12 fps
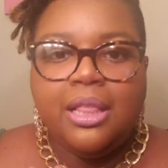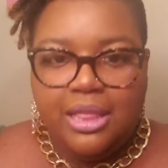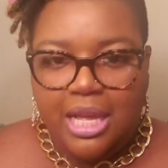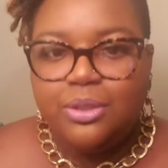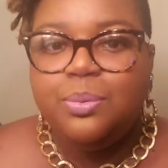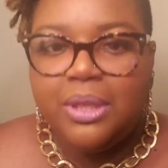
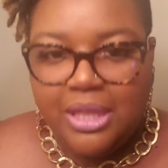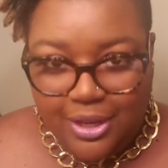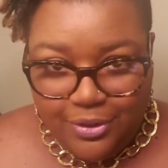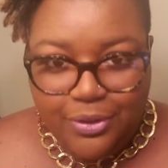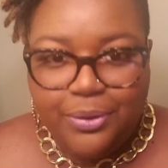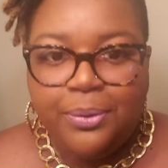That's what
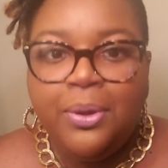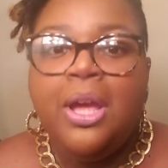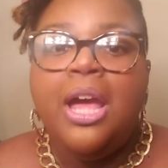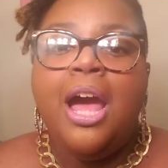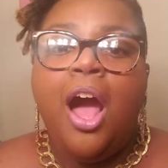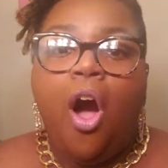they do
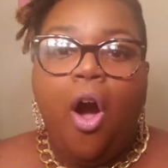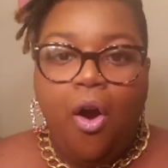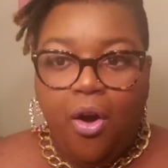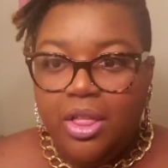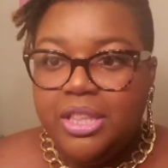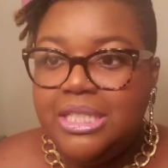
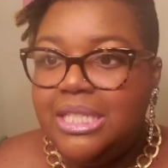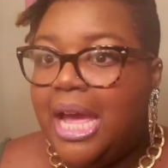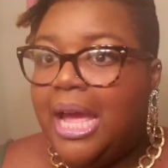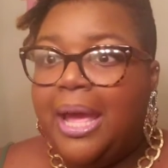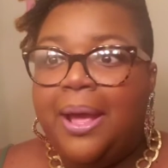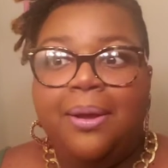all the
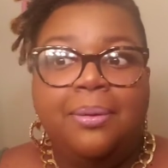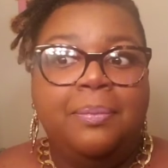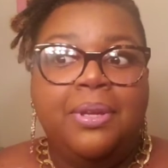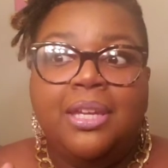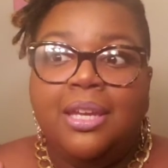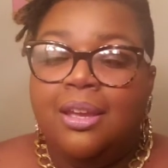
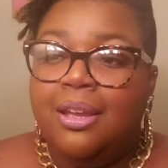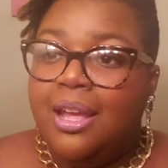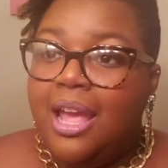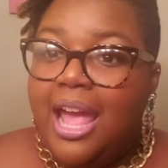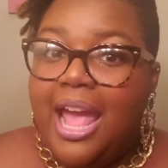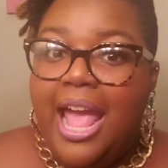time.
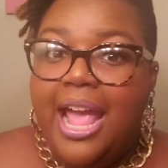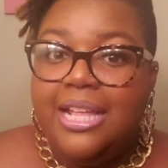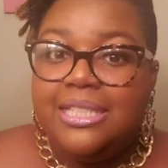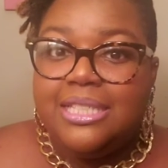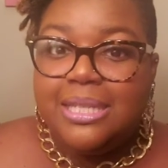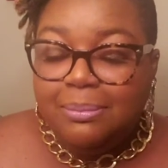
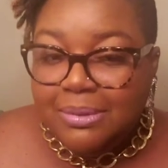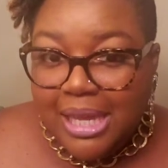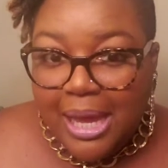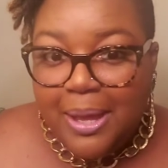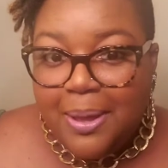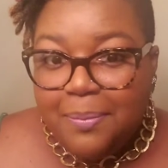And
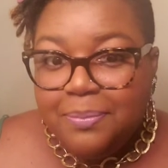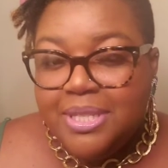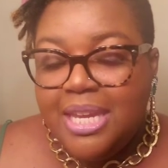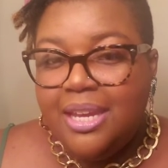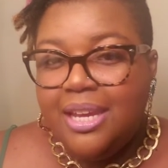sometimes